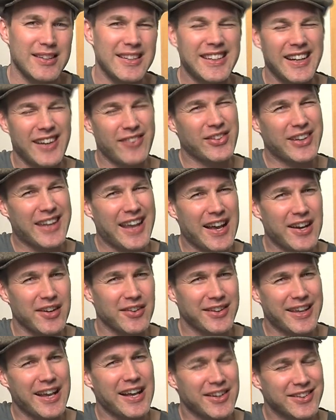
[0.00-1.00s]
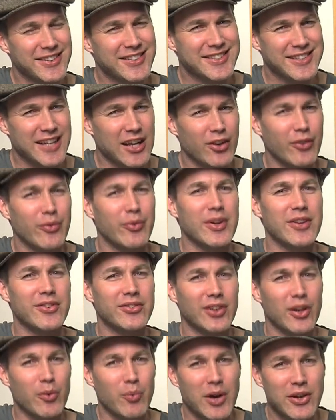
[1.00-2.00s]
You don't have to count it. Count it to start off with.
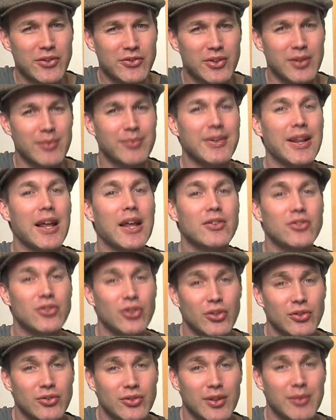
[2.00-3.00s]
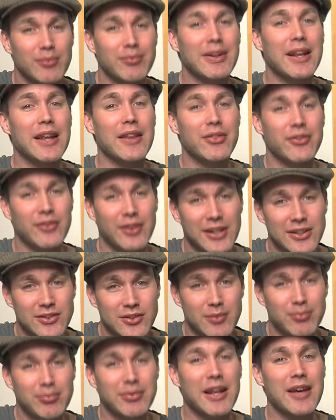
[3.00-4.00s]
Say one, two, left, two, two, left, three,
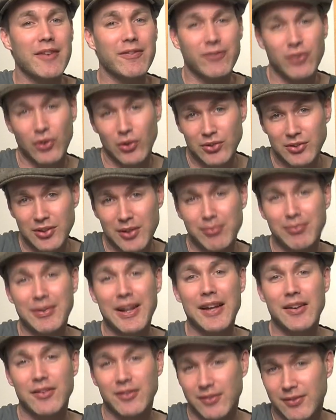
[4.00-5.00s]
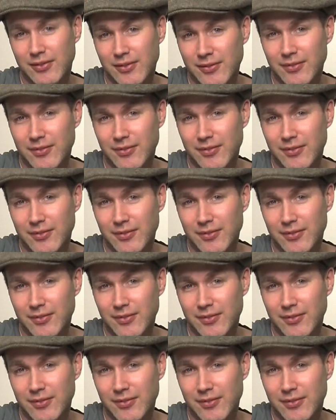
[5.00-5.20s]
two, left, four, two, left.